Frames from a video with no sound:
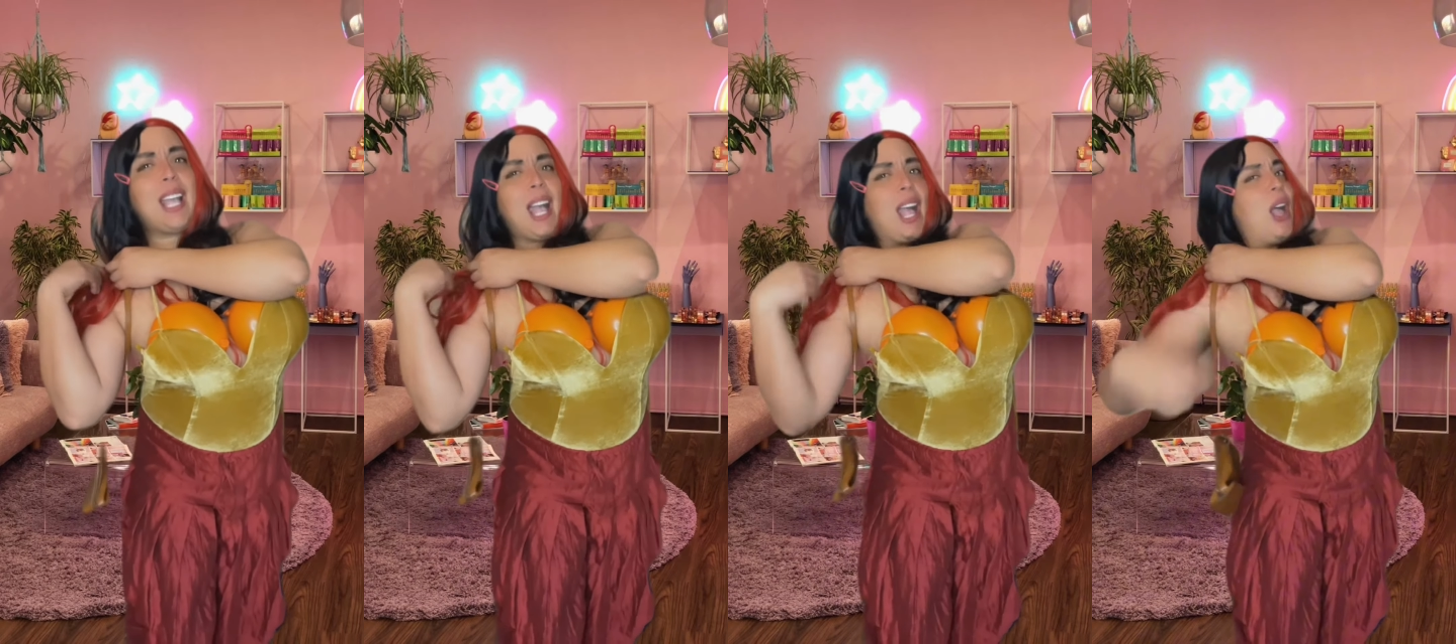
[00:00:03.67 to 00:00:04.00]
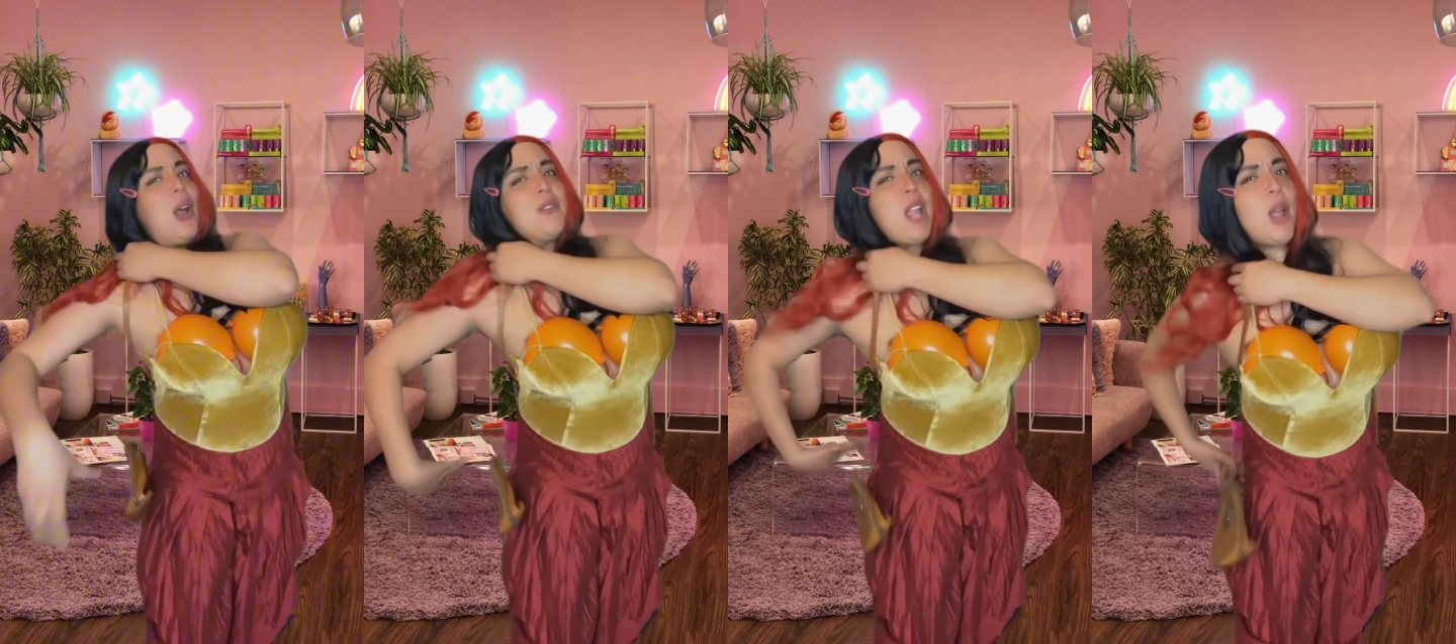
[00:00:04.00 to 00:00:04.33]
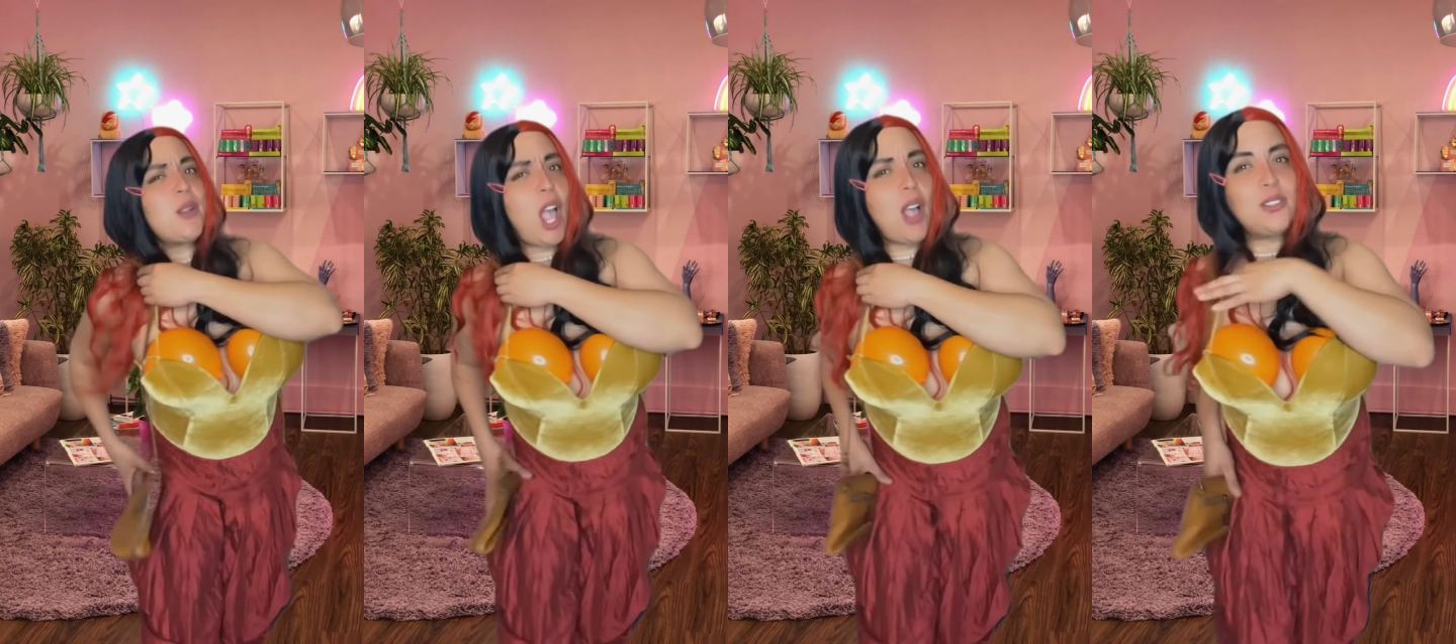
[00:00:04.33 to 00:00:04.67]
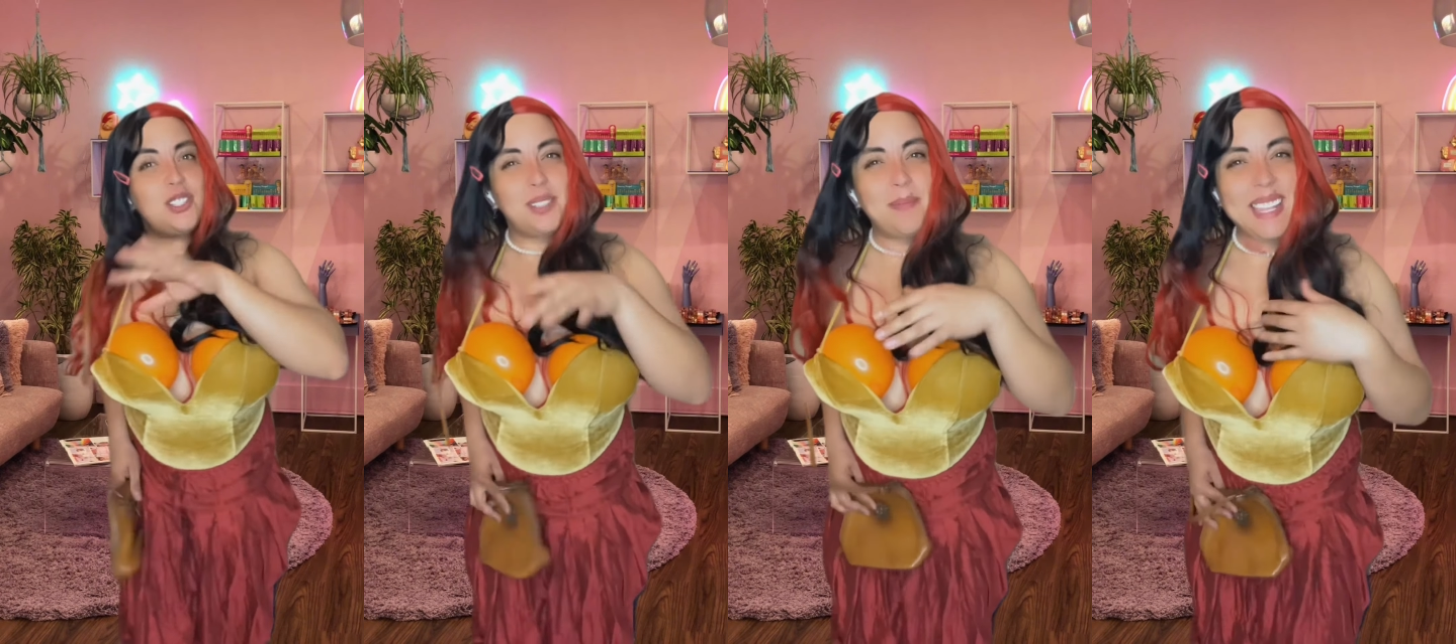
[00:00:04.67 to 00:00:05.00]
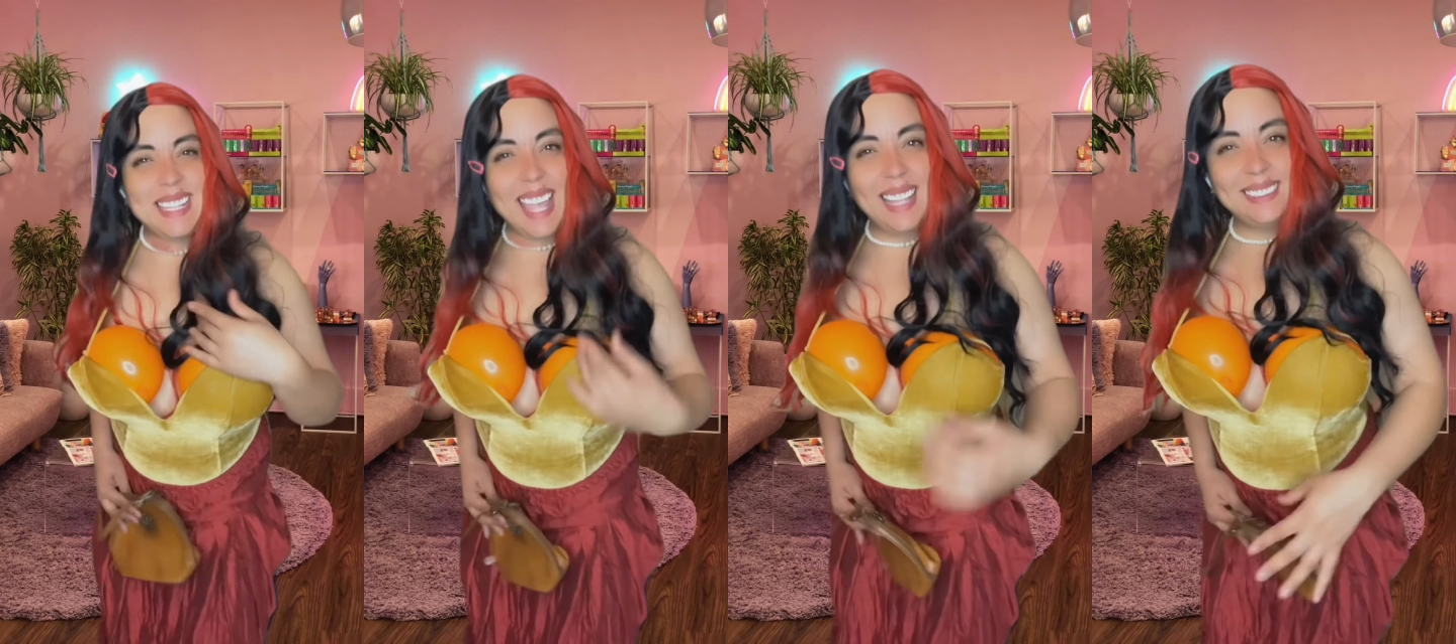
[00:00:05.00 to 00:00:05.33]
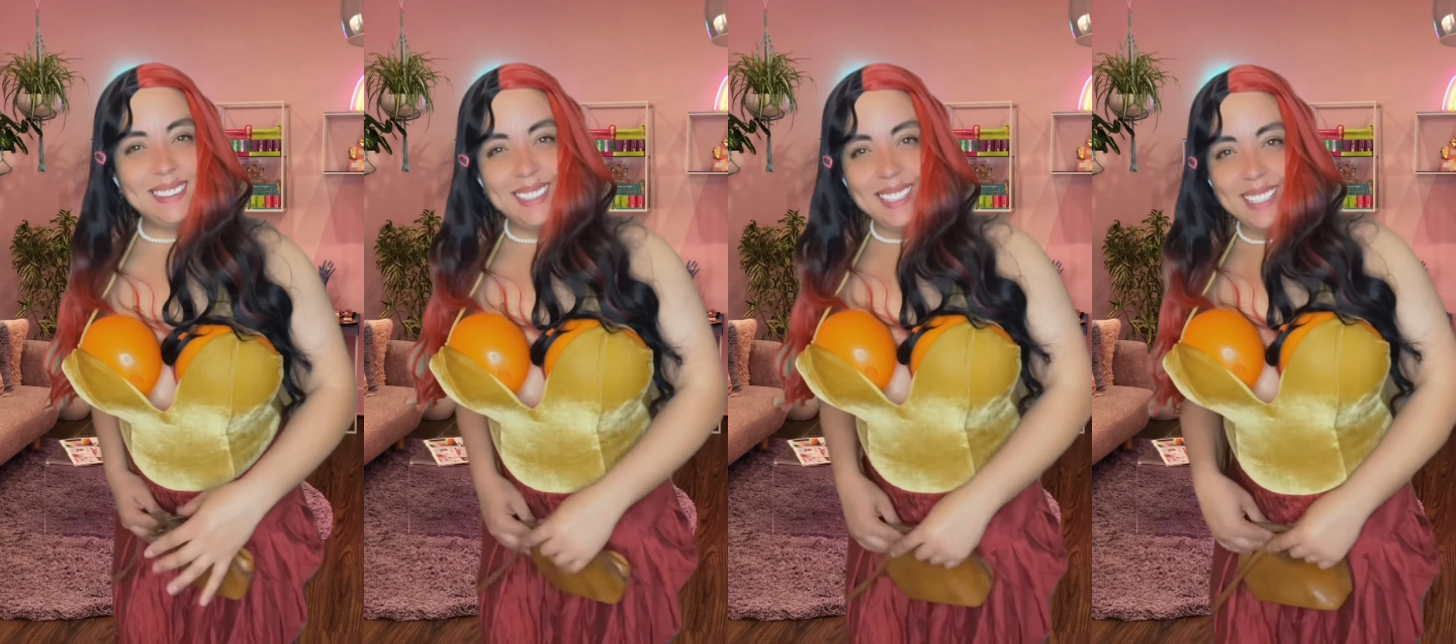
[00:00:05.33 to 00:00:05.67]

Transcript: Uh, no, no, just my nails.